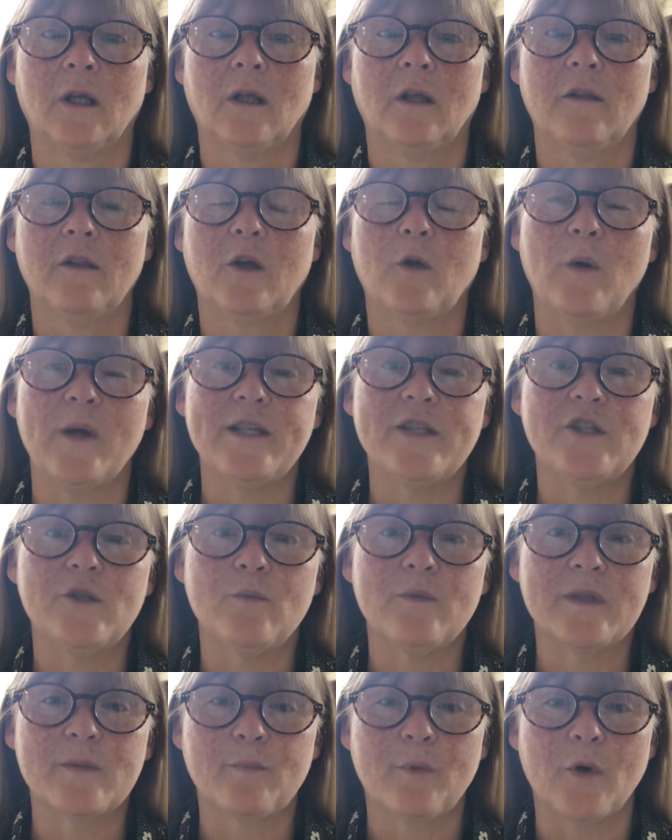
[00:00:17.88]
The question
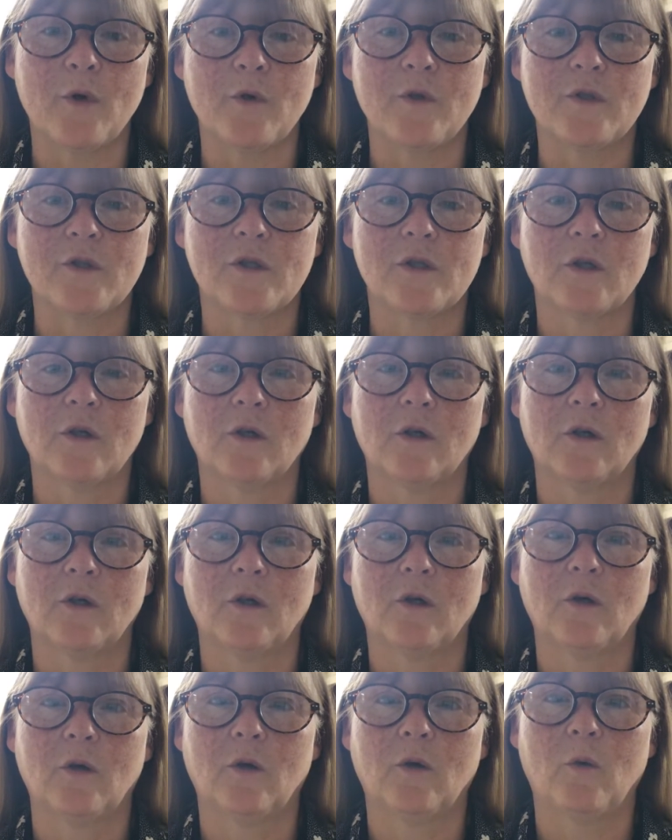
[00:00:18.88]
was posed,
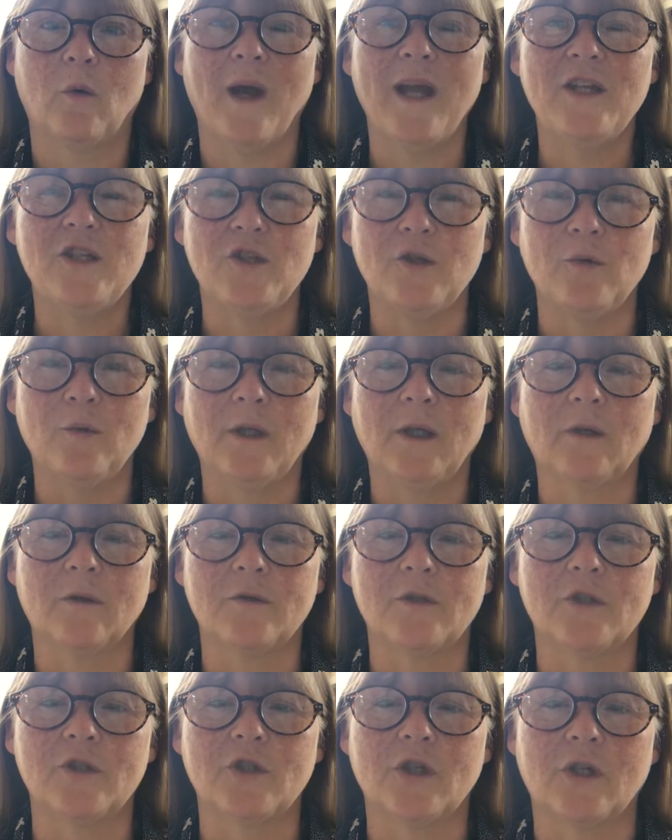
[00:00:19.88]
why do we go
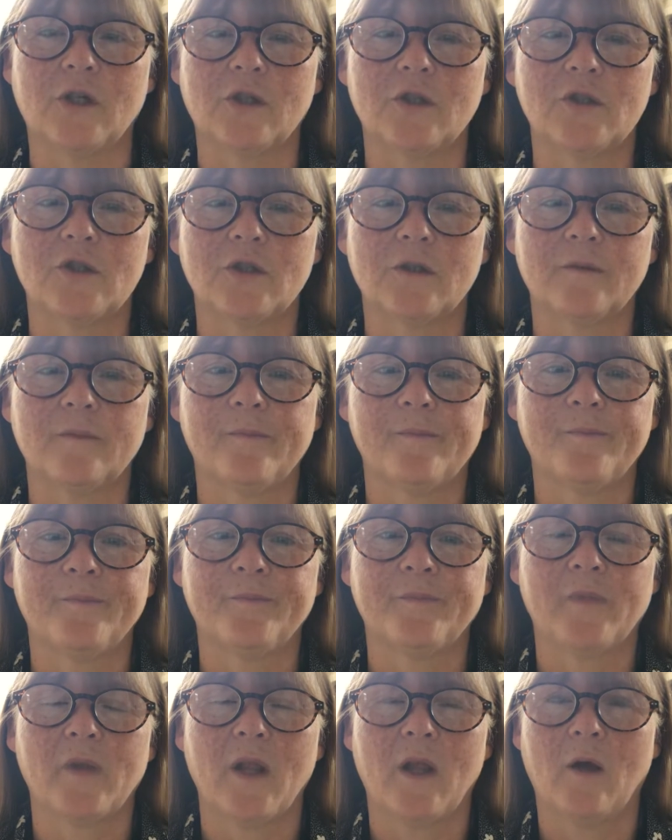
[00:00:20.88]
to church?
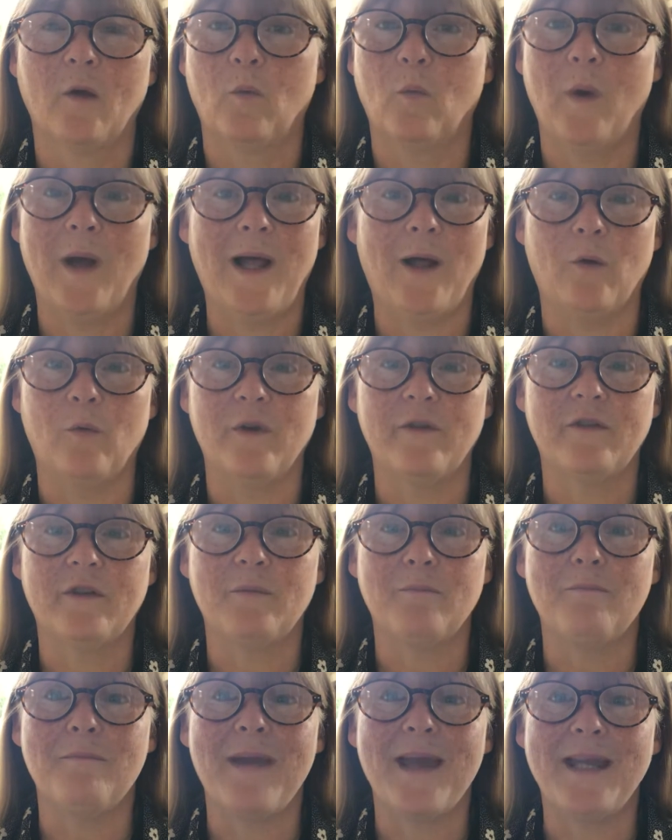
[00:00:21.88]
Well, we've had
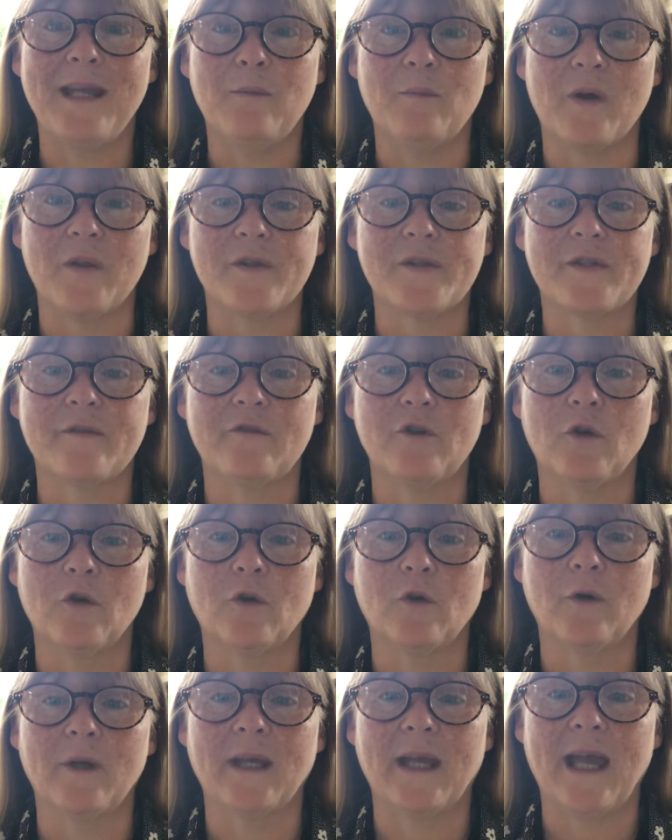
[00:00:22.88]
many months of not
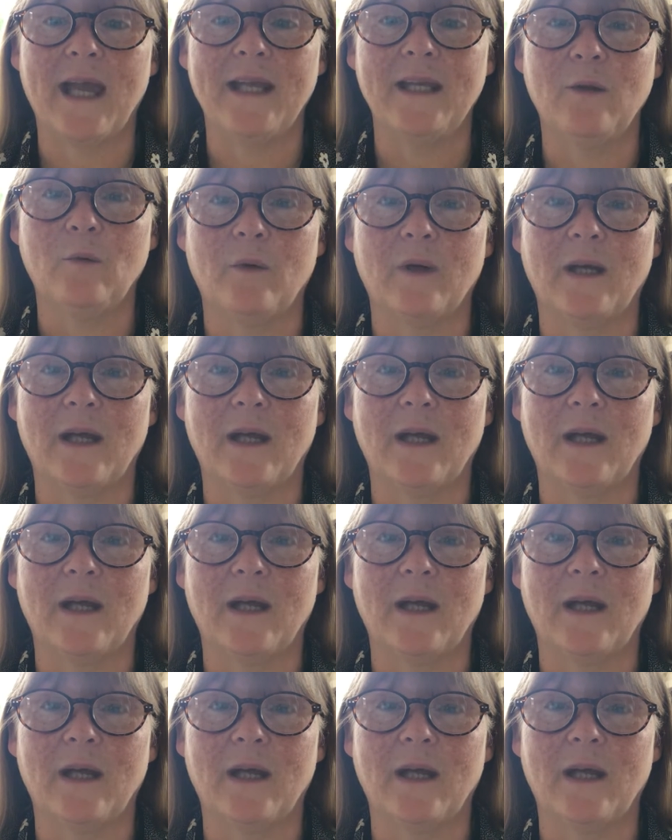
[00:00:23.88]
going anywhere,